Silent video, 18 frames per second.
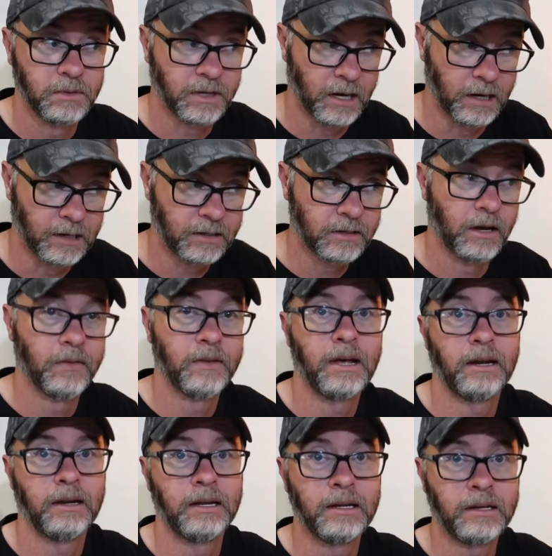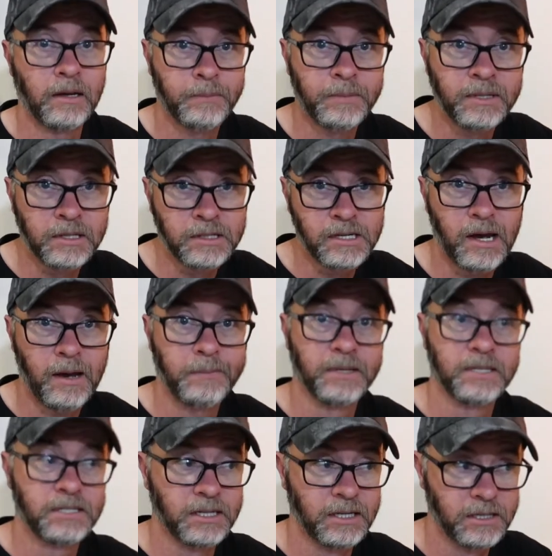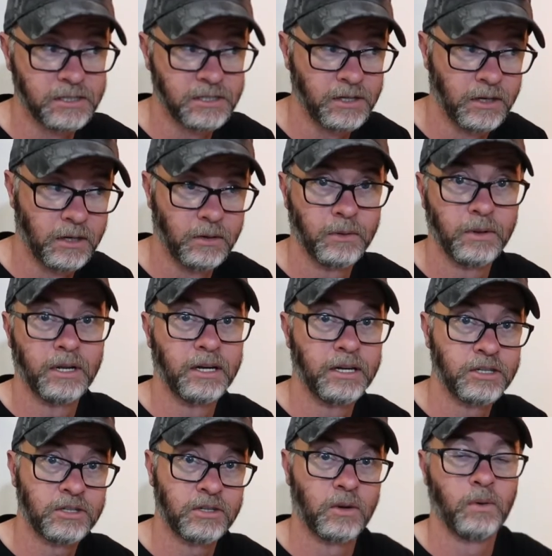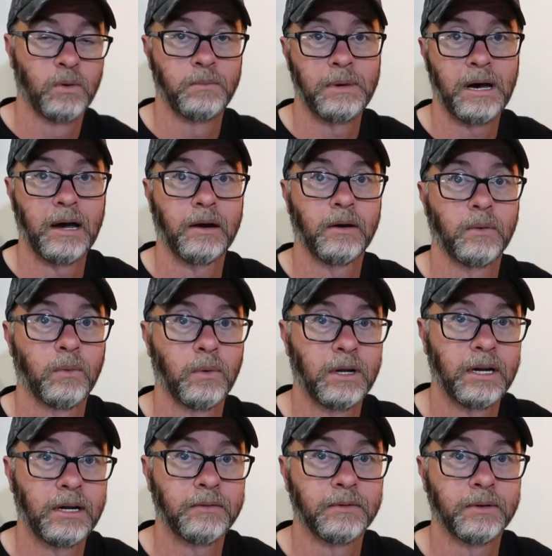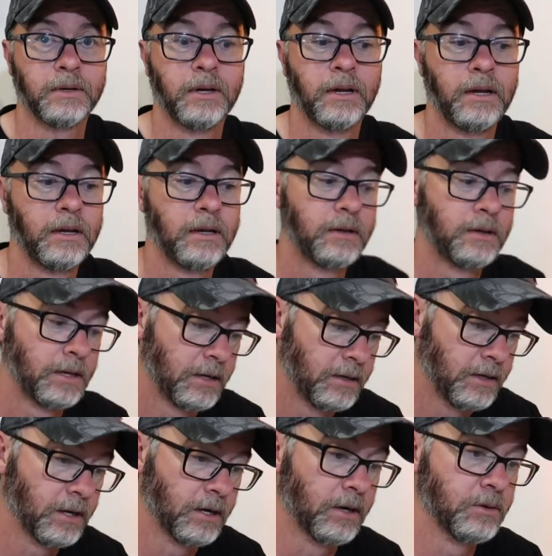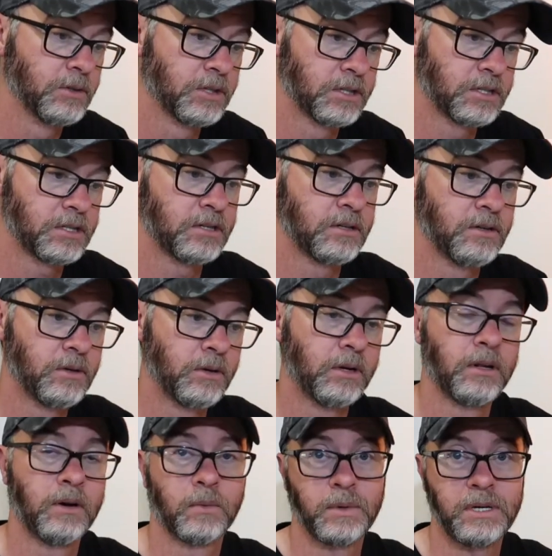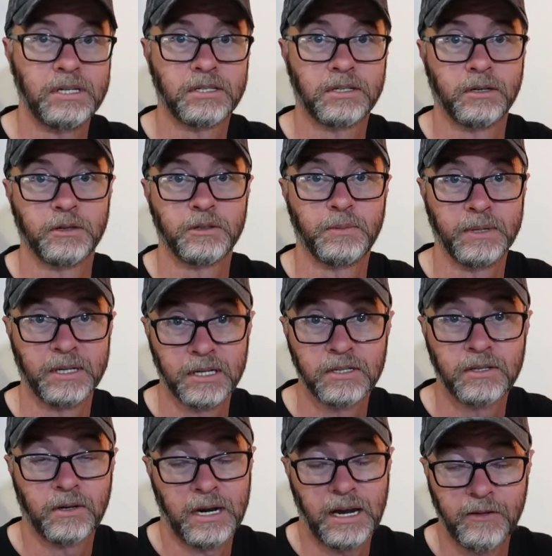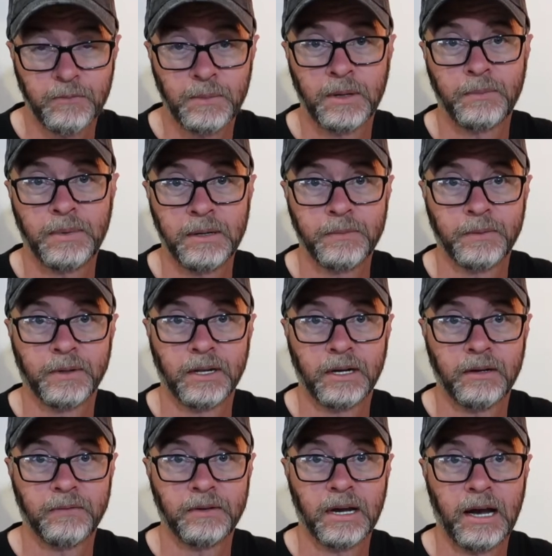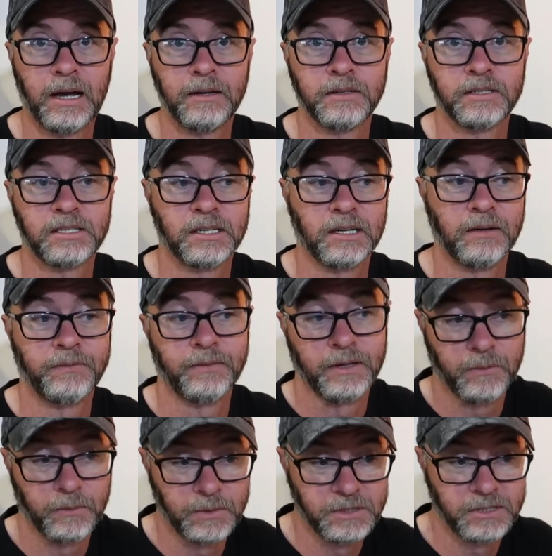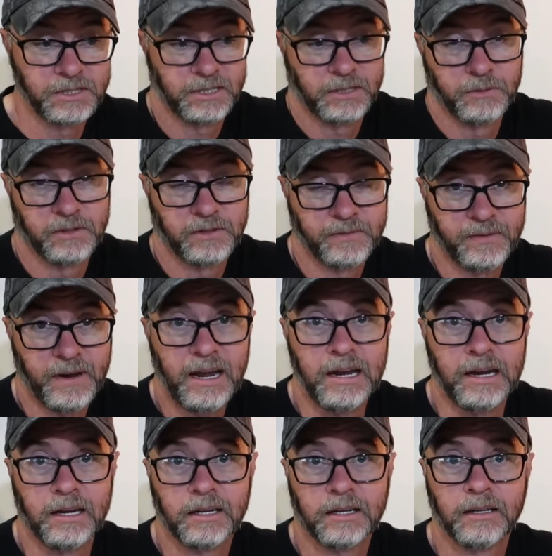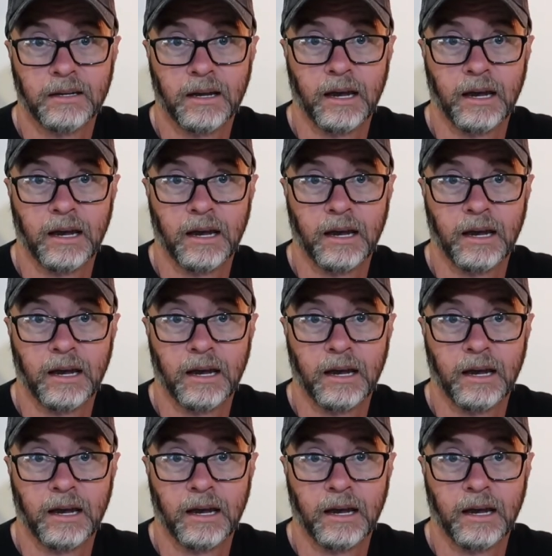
Click on that link up at the top that says, that it's sold by or whatever. Just do a little research, because there have been people that have gotten stuff that was fake.